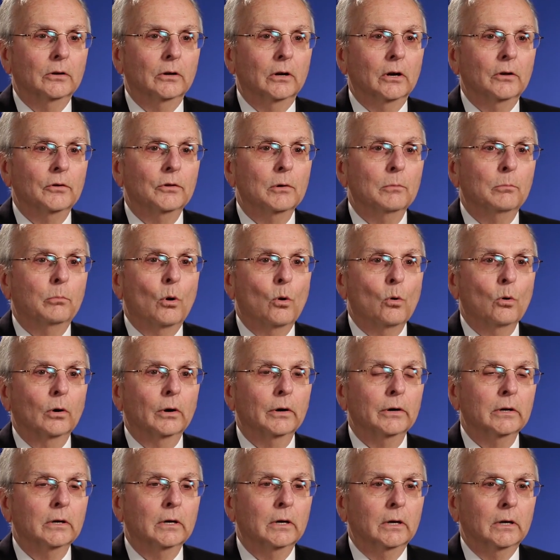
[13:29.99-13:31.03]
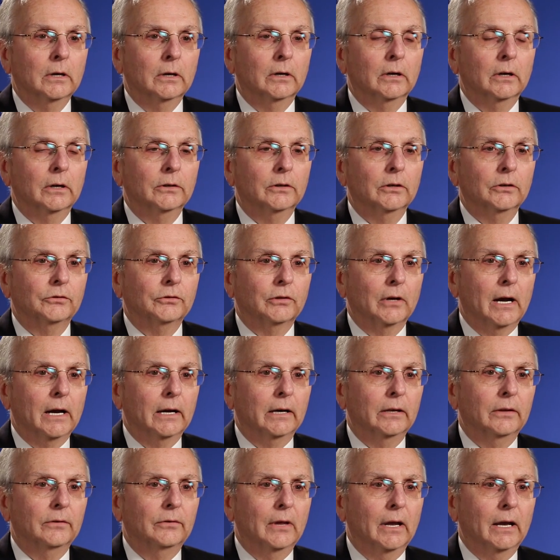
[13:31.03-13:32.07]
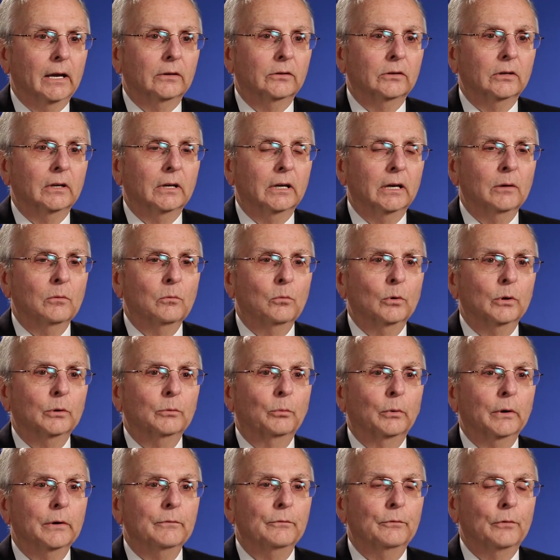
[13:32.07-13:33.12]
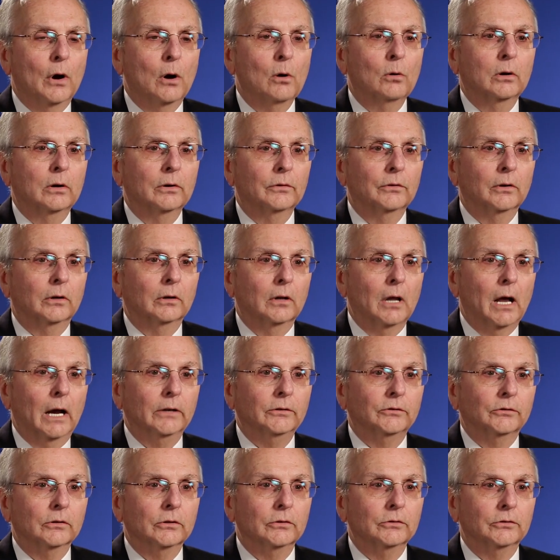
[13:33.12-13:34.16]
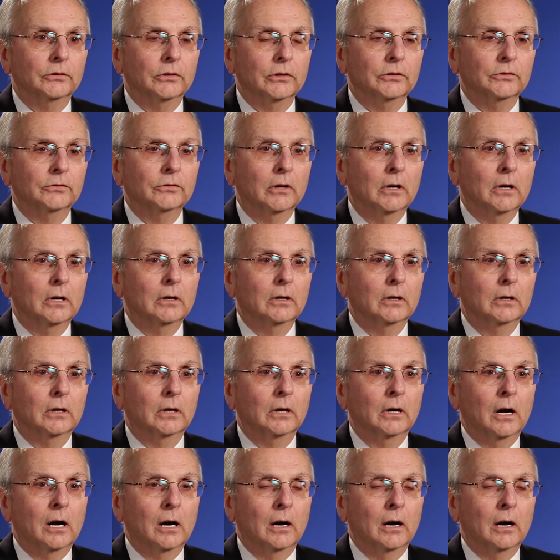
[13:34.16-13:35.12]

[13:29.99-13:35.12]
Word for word: Uh, the board uh, decided that it would revoke the licenses uh,